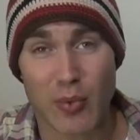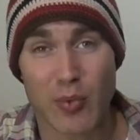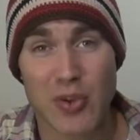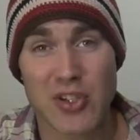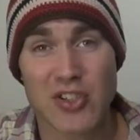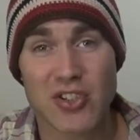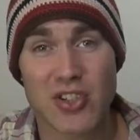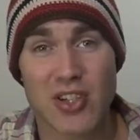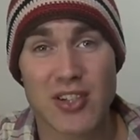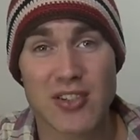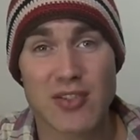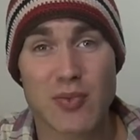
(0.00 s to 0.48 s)

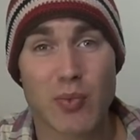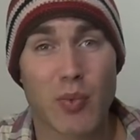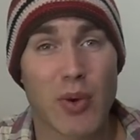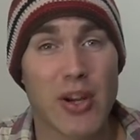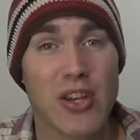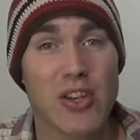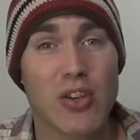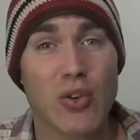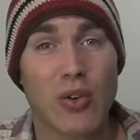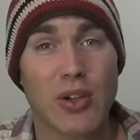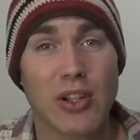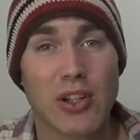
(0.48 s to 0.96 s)
which is
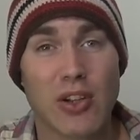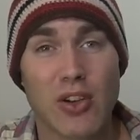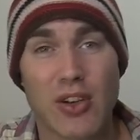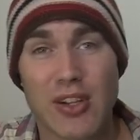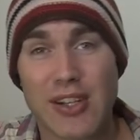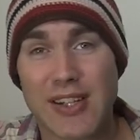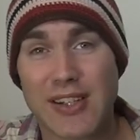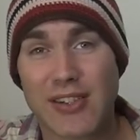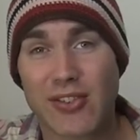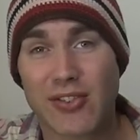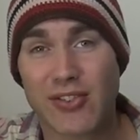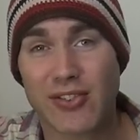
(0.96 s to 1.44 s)
when you are
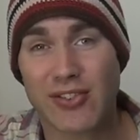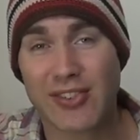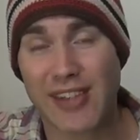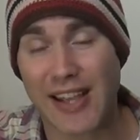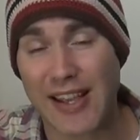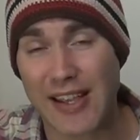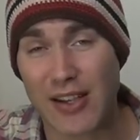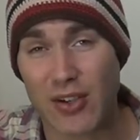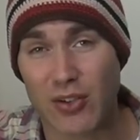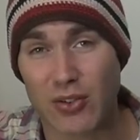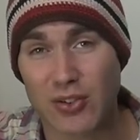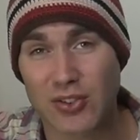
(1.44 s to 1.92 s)
learning
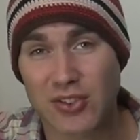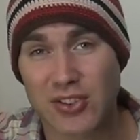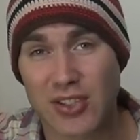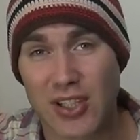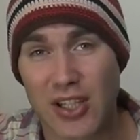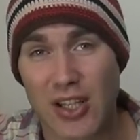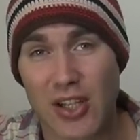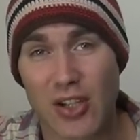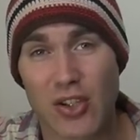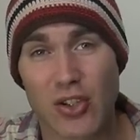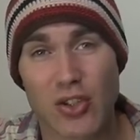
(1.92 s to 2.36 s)
scales,